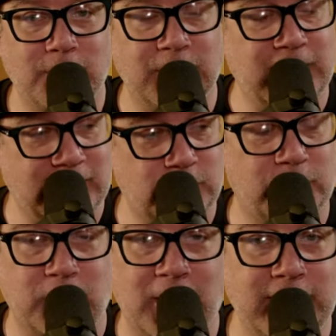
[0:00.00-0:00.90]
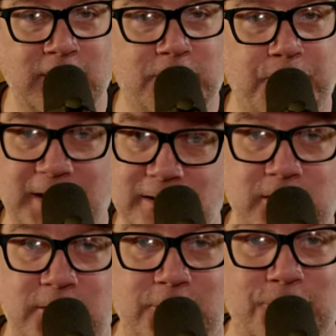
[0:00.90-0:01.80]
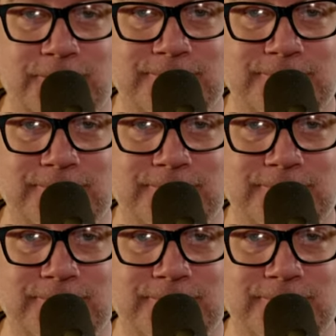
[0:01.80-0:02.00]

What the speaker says: but that's what Brian is paid to do.